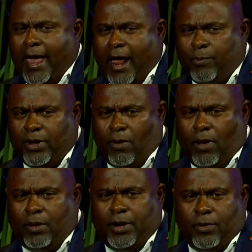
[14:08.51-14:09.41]
and we
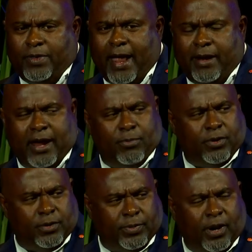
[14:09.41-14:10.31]
all know that
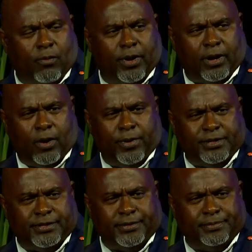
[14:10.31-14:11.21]
neighborhood we don't want to go
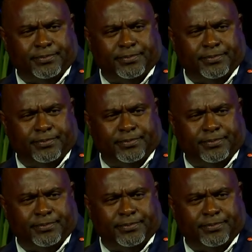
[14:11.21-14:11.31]
into.